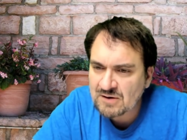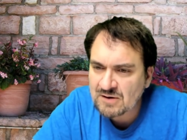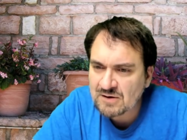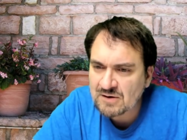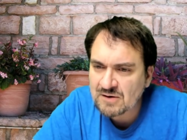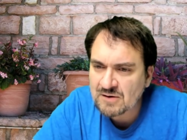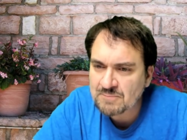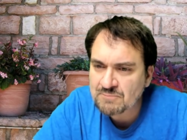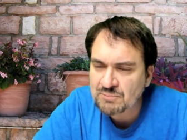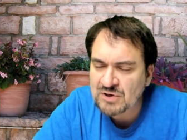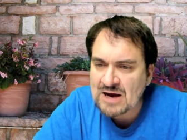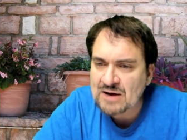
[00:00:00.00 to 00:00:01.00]

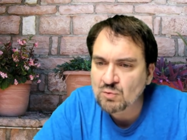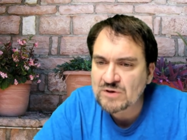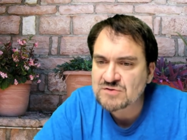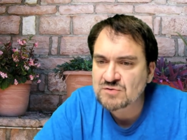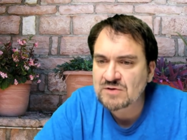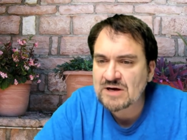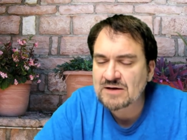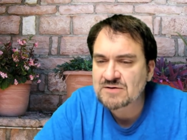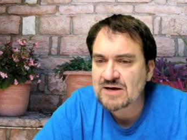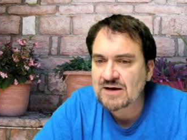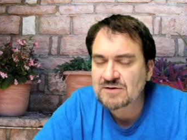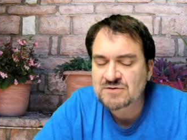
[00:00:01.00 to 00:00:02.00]
Um, but I wouldn't do that,
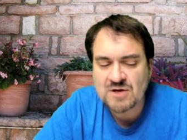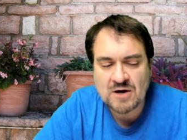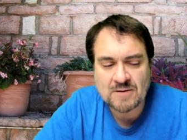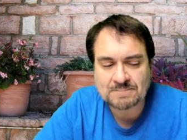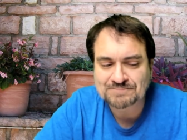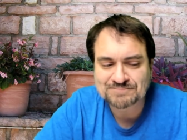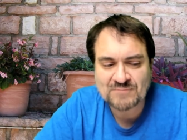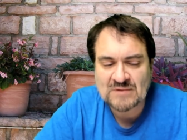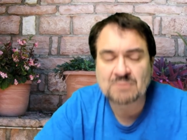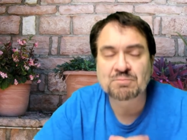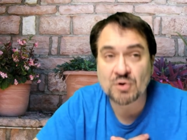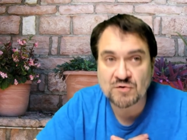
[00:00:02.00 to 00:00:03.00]
Ed, um,
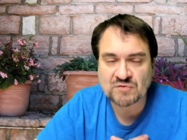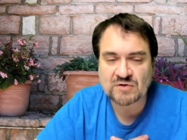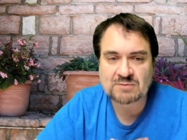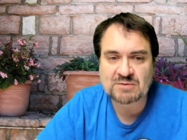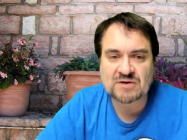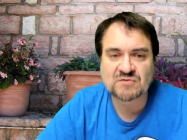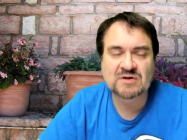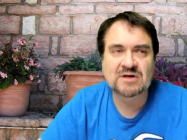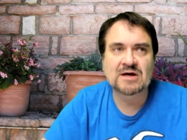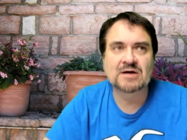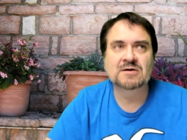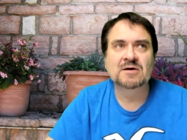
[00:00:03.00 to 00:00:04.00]
personally, because
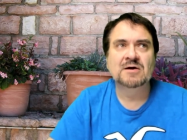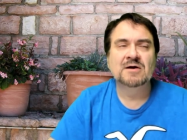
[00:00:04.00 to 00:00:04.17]
again,